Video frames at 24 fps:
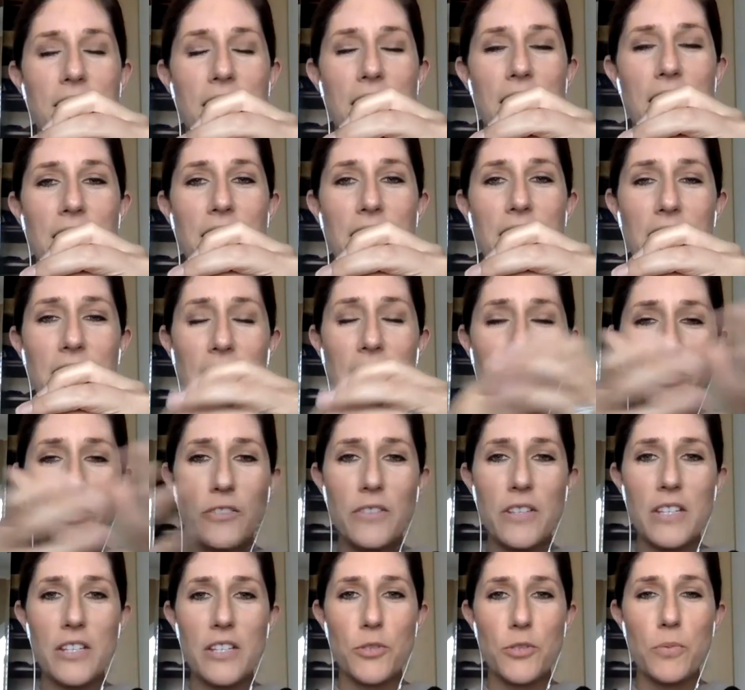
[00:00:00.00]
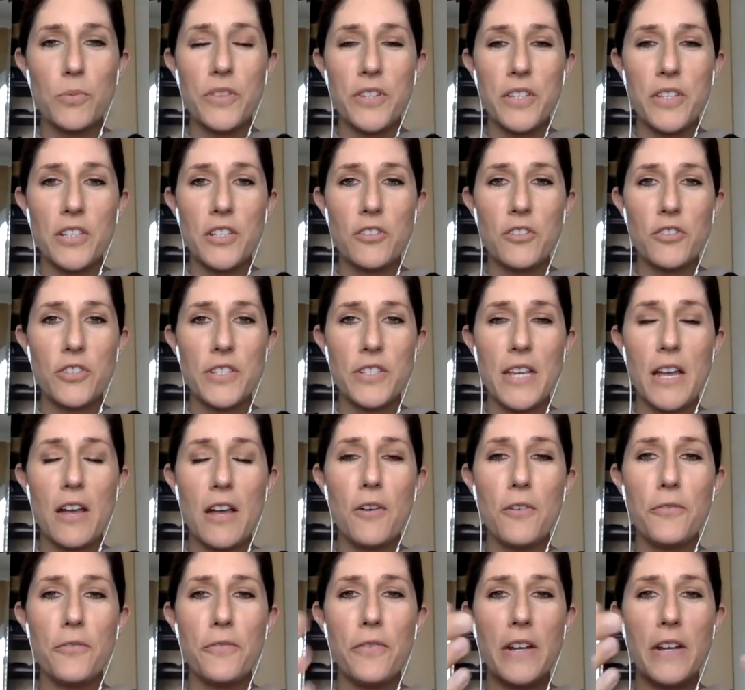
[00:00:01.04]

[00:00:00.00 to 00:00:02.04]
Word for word: and clear this within yourself.